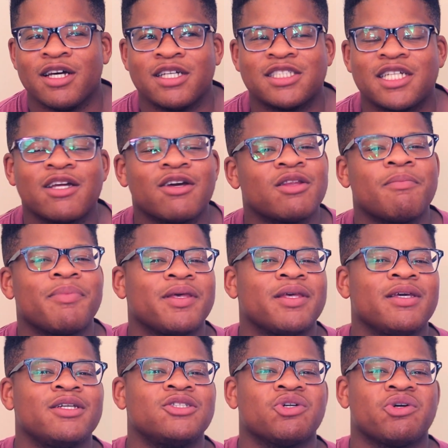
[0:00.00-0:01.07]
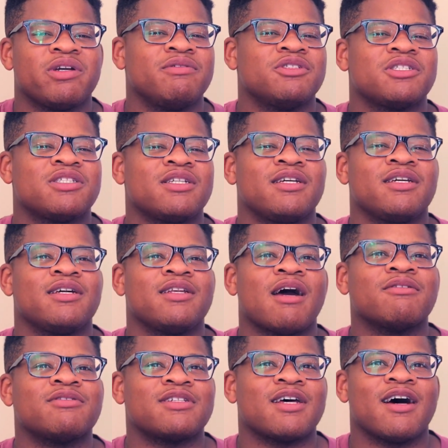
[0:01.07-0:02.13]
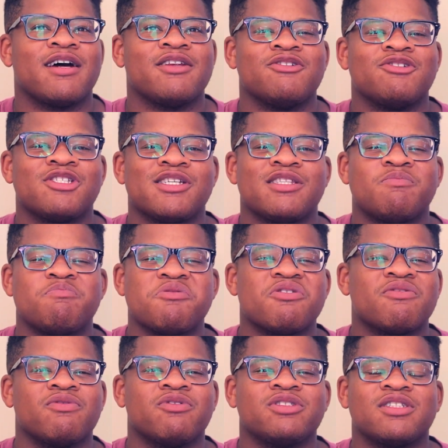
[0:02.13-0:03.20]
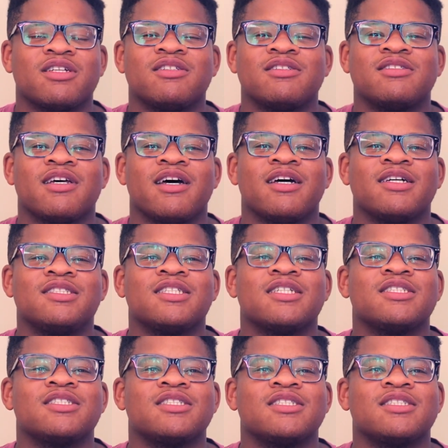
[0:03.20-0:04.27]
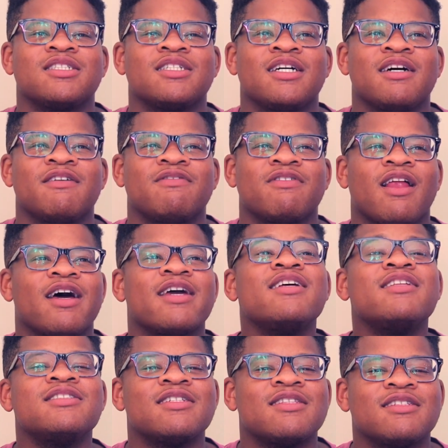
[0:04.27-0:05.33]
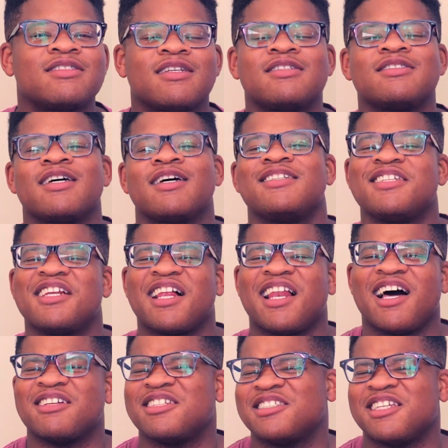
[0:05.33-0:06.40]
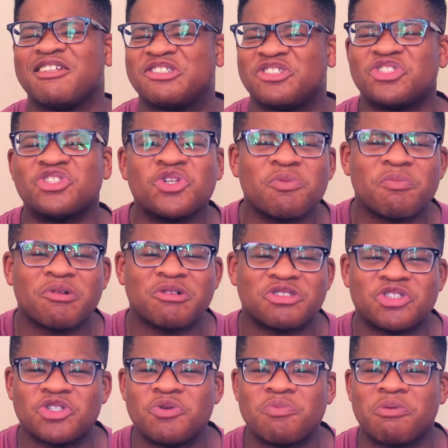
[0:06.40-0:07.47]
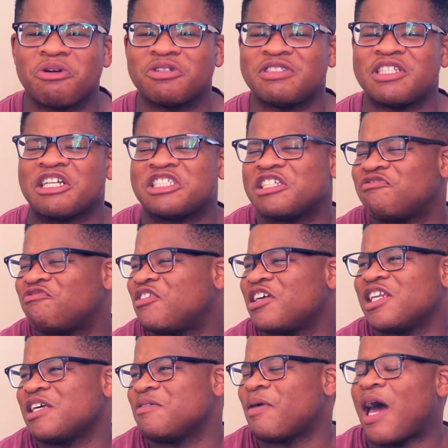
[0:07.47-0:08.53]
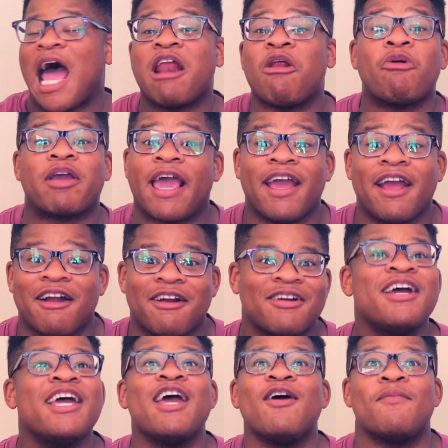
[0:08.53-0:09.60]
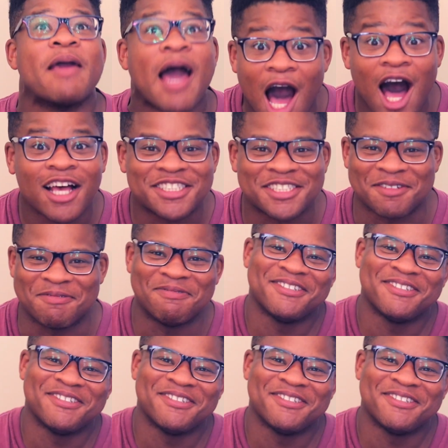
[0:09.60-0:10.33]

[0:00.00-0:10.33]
sitting on the beach or even just sitting in outside and you see the beautiful sunset, just fly into the sunset into the cloud. It sounds super, super touchy-feely, but I don't care. It would be awesome.